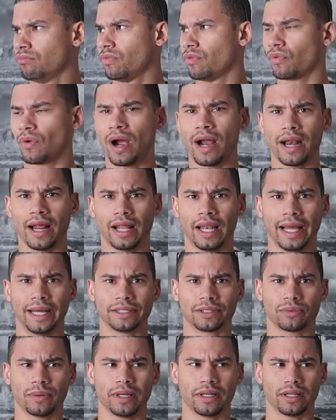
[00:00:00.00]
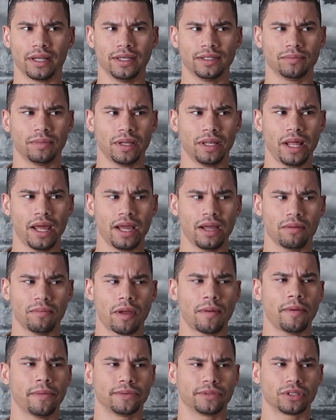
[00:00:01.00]
Friday last week, today's Monday,
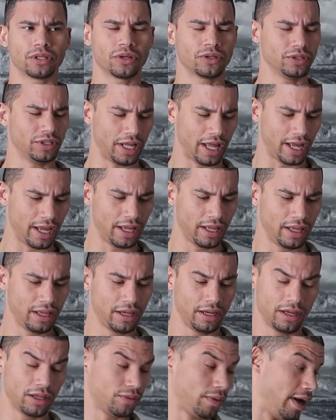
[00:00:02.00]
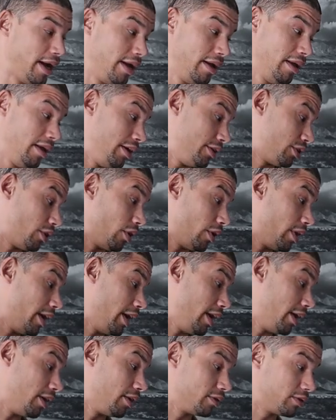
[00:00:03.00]
maybe it was Thursday. Either way, it's already
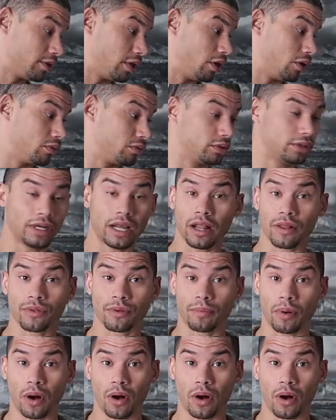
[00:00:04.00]
here, so shout out to